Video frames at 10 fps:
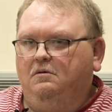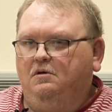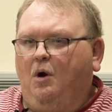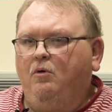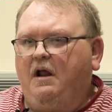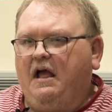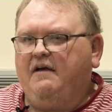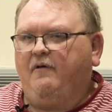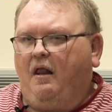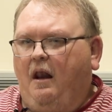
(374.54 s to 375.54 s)
don't
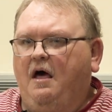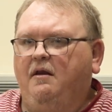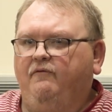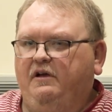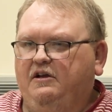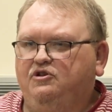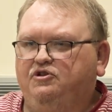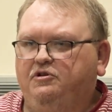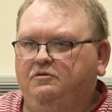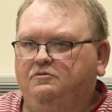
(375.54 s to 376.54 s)
have a lot of
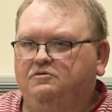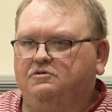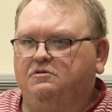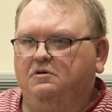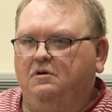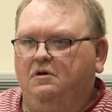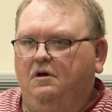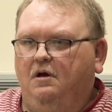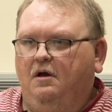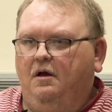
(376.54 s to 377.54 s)
issues,
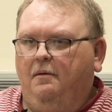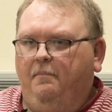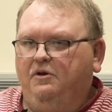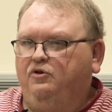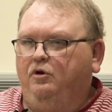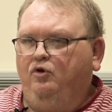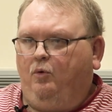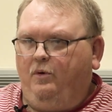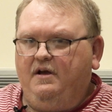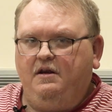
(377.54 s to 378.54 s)
but
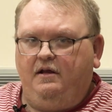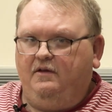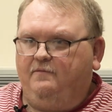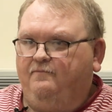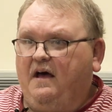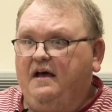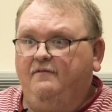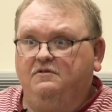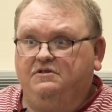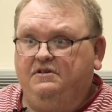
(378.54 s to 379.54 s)
your rent is
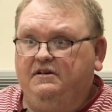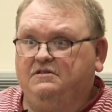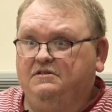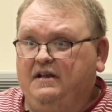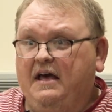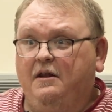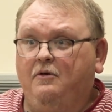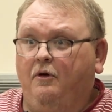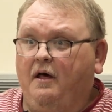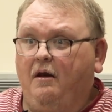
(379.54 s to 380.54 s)
$500 and $600 and
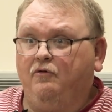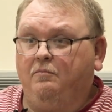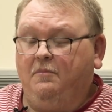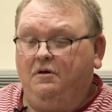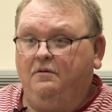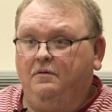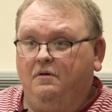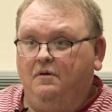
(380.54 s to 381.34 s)
$900 a month.